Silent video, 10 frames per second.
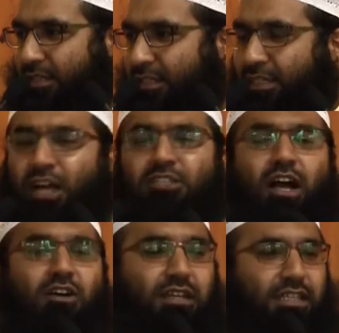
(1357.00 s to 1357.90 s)

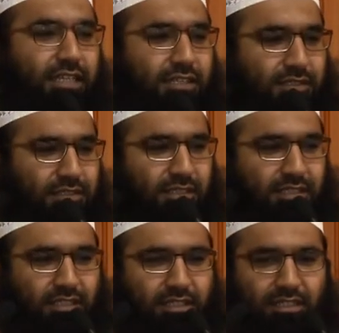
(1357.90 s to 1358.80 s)
Not only this,
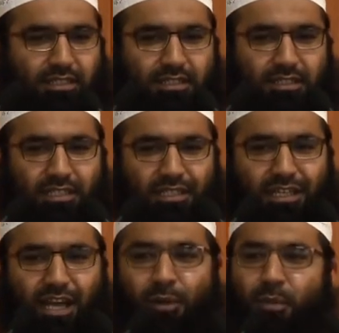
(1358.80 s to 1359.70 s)

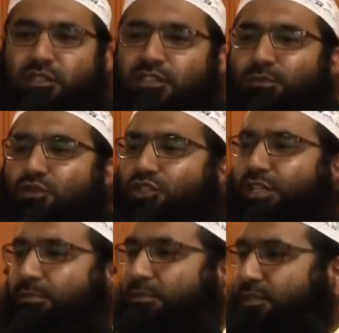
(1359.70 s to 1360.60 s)
amongst the
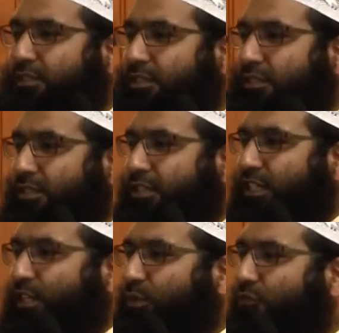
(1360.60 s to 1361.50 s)
Muslims,
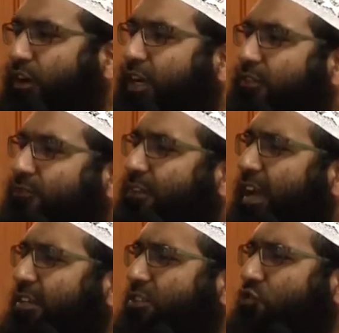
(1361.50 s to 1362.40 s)
we find
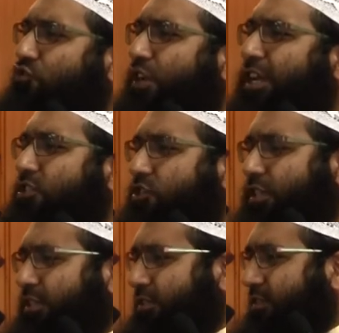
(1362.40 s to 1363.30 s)
very strange
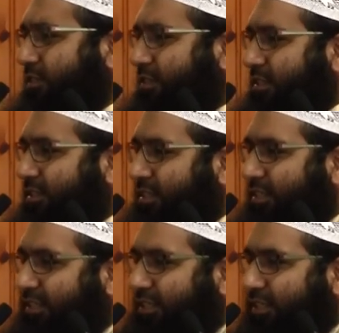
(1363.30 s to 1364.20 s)
things,
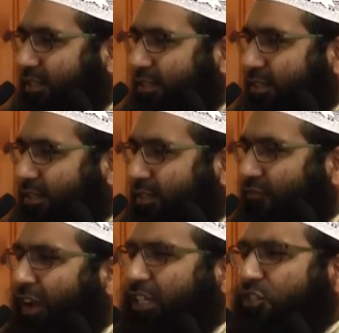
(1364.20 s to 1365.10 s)

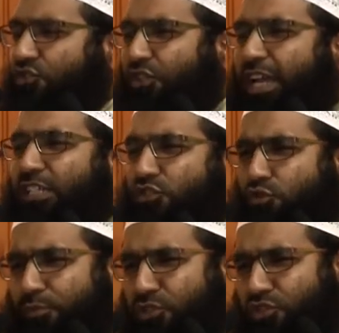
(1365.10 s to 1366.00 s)
very strange
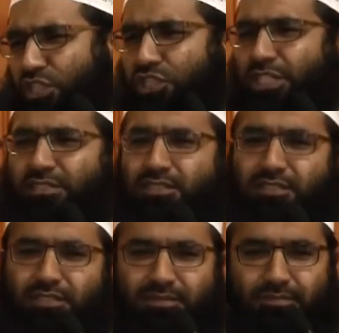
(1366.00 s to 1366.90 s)
superstitions.